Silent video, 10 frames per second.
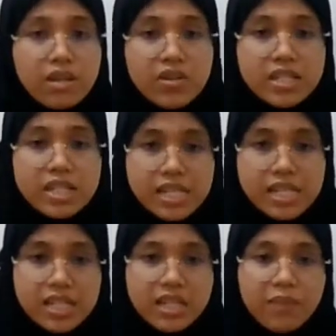there is
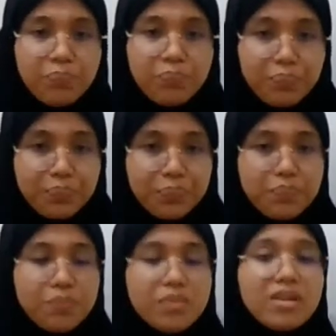ease,
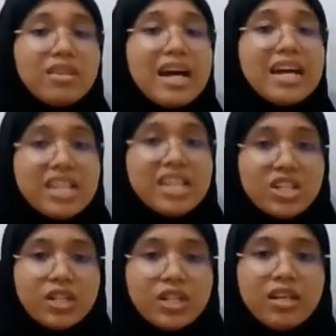the
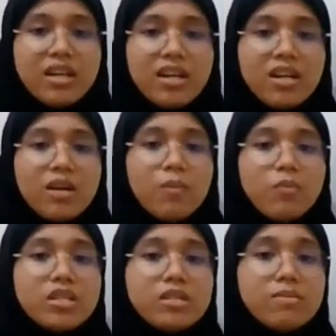ideation,
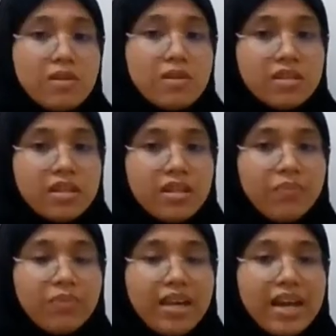which is mountain,
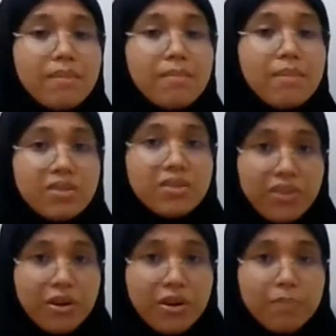and mountain
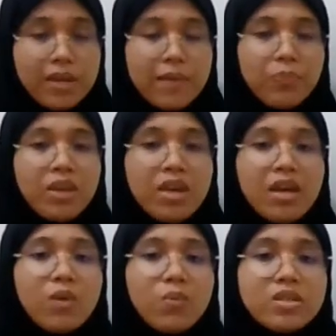therapy,
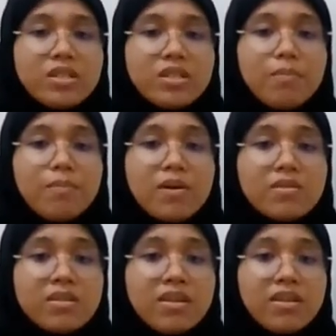which
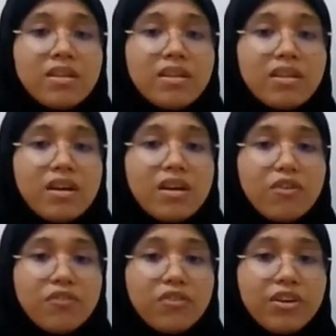mountain
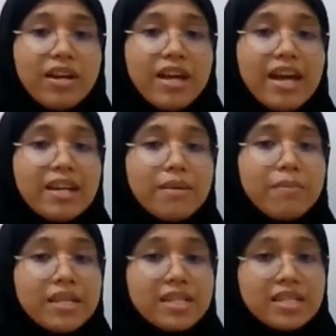offer an
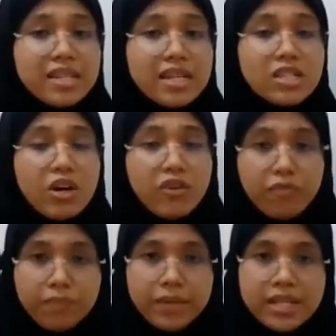amazing sense of
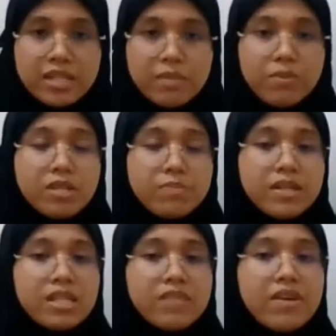peace,
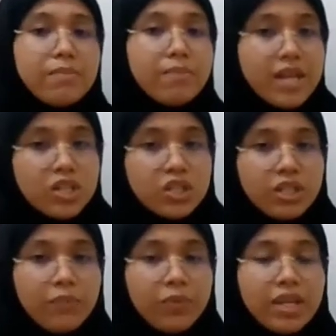perspective, and
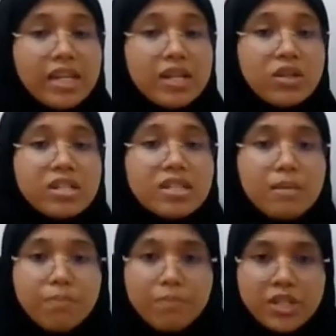pleasure, including
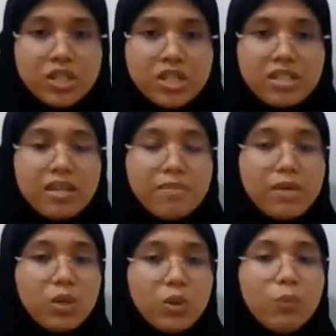some pictures
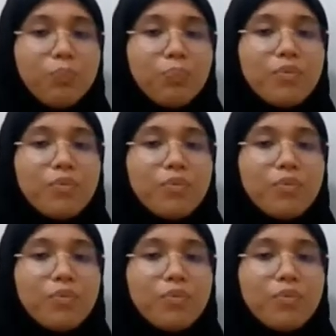below,